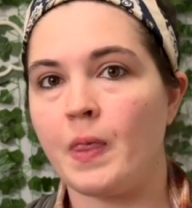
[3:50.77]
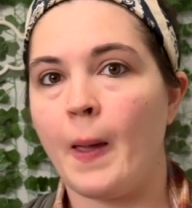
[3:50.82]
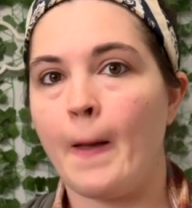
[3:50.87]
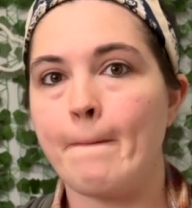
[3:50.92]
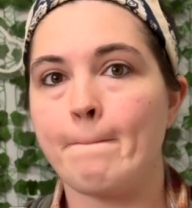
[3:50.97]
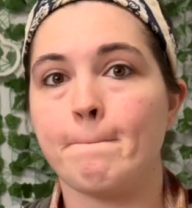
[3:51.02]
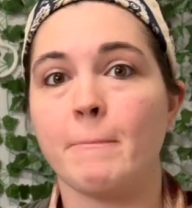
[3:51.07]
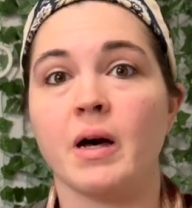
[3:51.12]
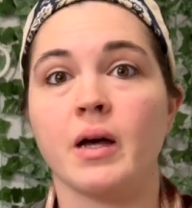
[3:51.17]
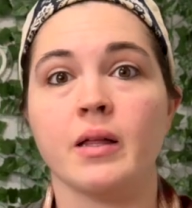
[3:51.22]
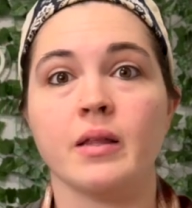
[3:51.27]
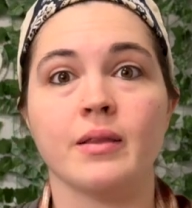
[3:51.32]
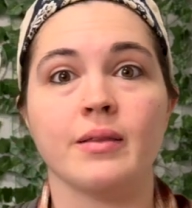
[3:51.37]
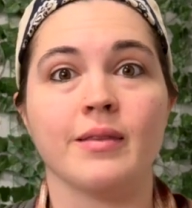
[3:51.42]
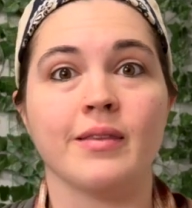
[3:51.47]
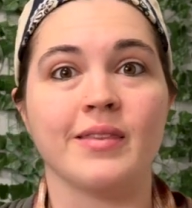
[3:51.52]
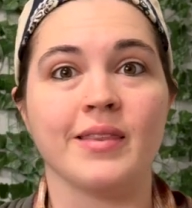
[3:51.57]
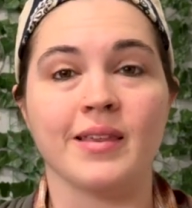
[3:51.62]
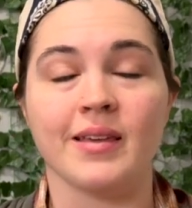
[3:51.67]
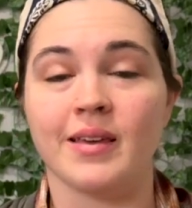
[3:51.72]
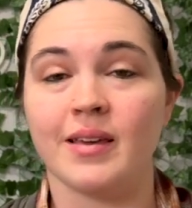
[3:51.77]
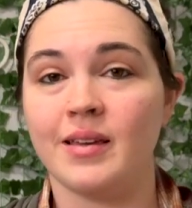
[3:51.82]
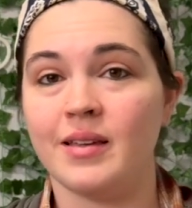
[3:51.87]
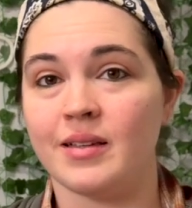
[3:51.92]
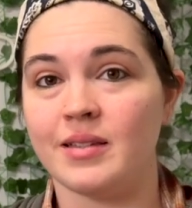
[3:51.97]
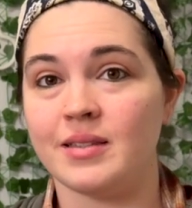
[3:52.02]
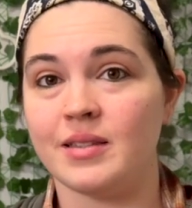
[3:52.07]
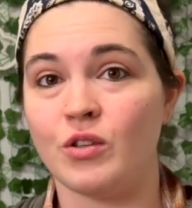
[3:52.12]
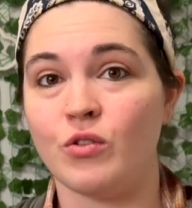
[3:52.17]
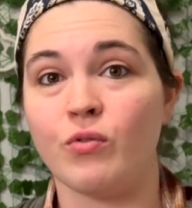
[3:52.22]
But the thing
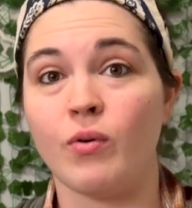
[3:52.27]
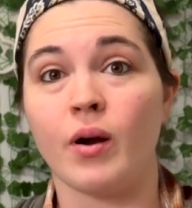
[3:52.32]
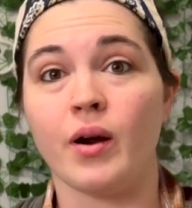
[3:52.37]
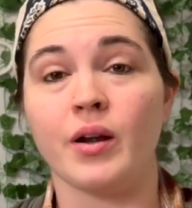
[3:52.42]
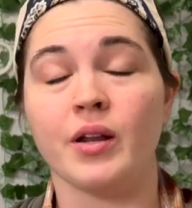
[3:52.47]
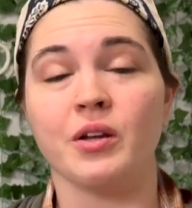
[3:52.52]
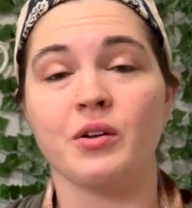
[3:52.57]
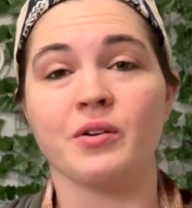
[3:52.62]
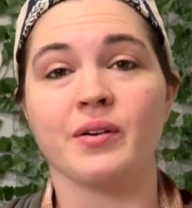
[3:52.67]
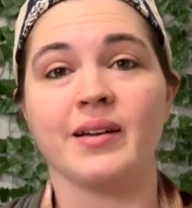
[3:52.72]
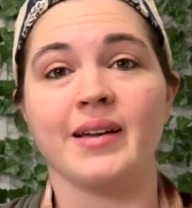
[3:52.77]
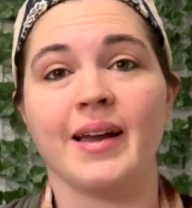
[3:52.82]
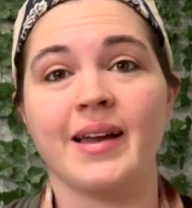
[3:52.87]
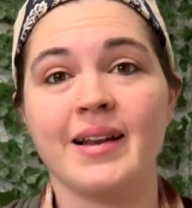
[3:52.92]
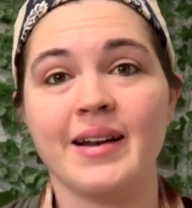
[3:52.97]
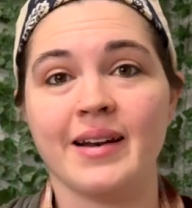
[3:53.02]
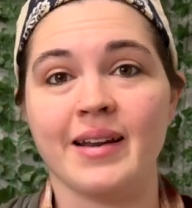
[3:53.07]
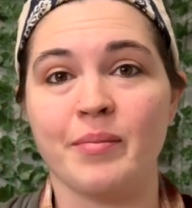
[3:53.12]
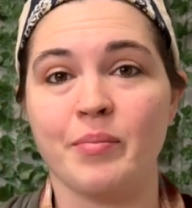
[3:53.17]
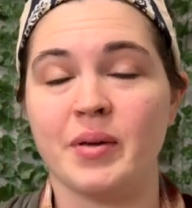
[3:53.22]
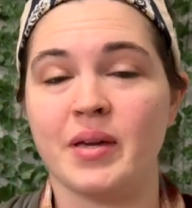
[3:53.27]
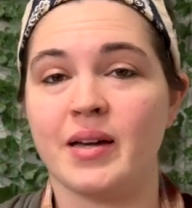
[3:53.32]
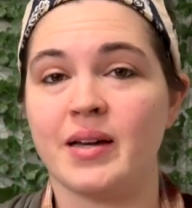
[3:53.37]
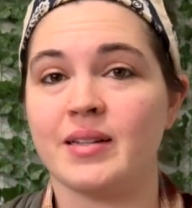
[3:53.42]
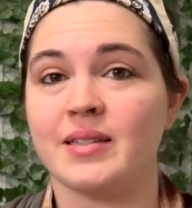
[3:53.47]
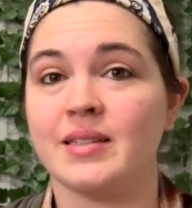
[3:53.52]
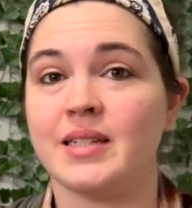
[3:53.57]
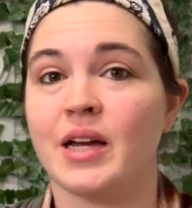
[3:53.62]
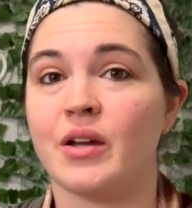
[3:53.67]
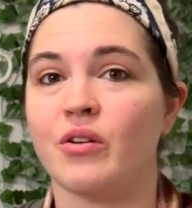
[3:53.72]
is, you've already created it,
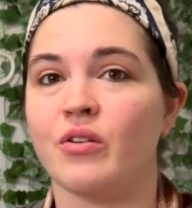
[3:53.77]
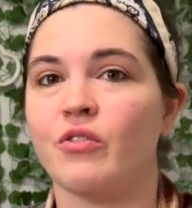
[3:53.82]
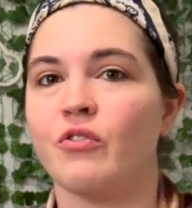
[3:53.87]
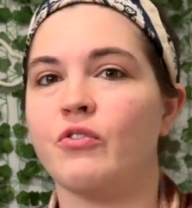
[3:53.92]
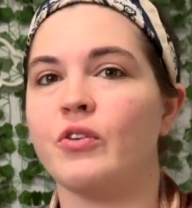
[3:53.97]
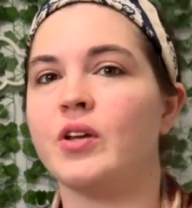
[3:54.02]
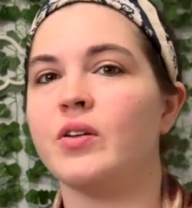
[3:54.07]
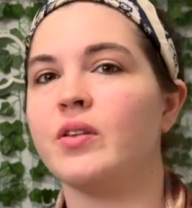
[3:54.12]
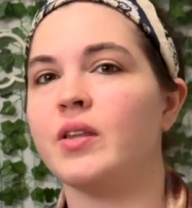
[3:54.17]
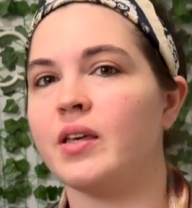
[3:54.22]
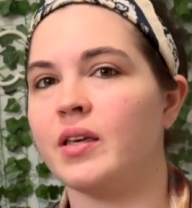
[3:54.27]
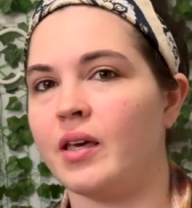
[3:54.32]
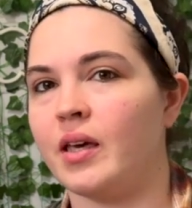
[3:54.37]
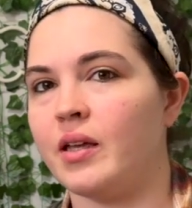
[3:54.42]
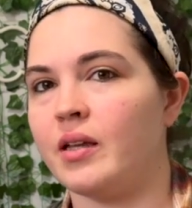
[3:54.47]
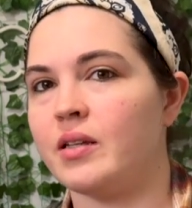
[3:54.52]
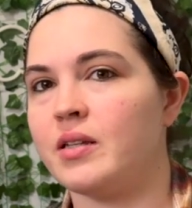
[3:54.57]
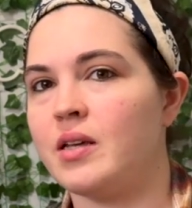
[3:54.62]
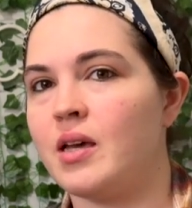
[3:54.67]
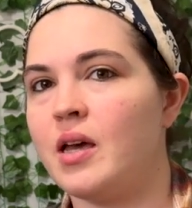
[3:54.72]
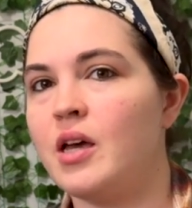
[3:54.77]
because now you're feeling it.